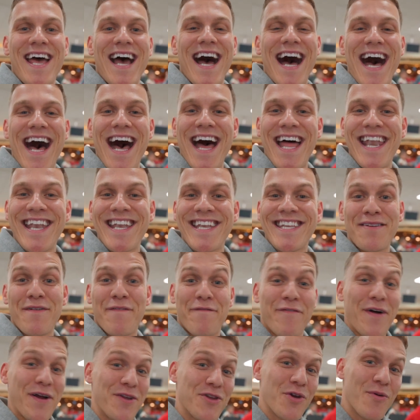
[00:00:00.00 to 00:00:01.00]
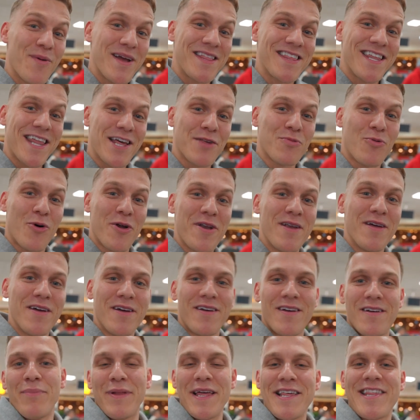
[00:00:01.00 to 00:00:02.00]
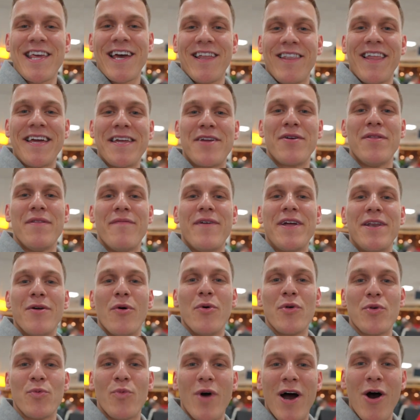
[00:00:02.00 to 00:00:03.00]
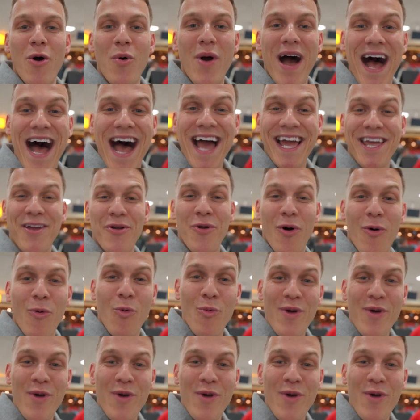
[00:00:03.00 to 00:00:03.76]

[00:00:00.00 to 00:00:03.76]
and you found your way to this one, please hit like on the video as well. I cannot